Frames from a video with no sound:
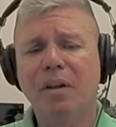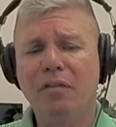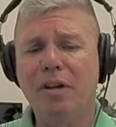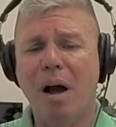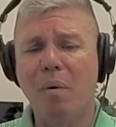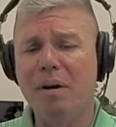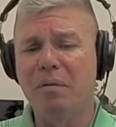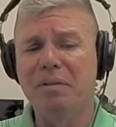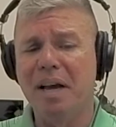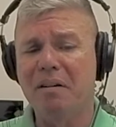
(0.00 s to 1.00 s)
Scott Wiener
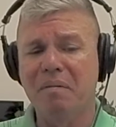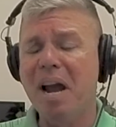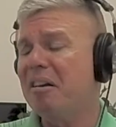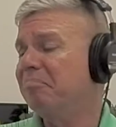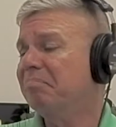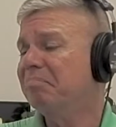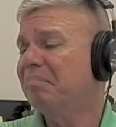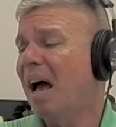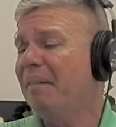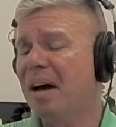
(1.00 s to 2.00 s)
is like, great,
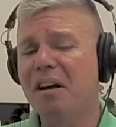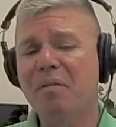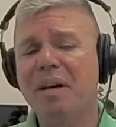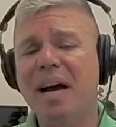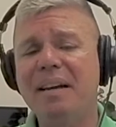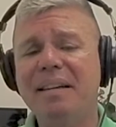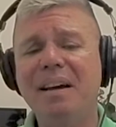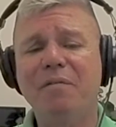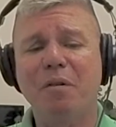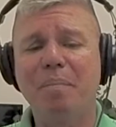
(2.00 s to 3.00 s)
I've got a great idea for a